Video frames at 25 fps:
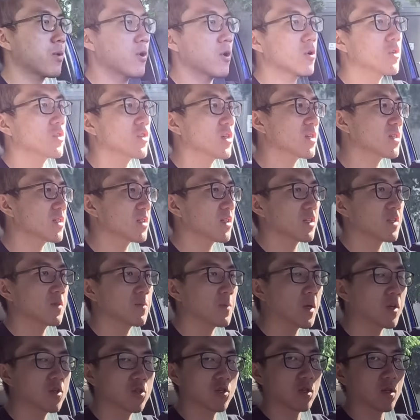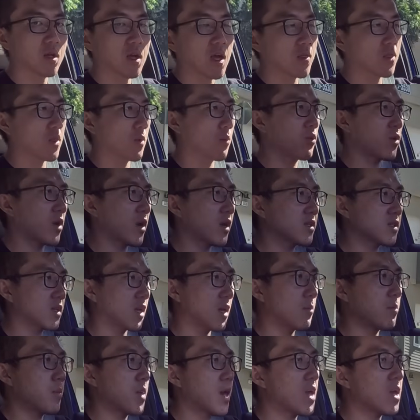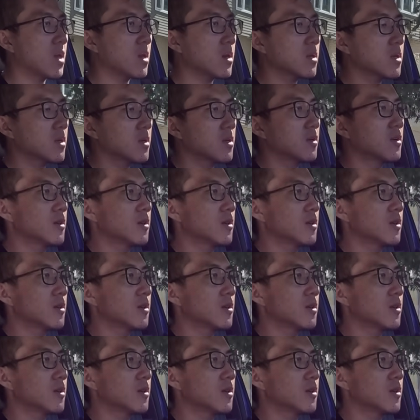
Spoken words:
purchase, especially at the price I paid?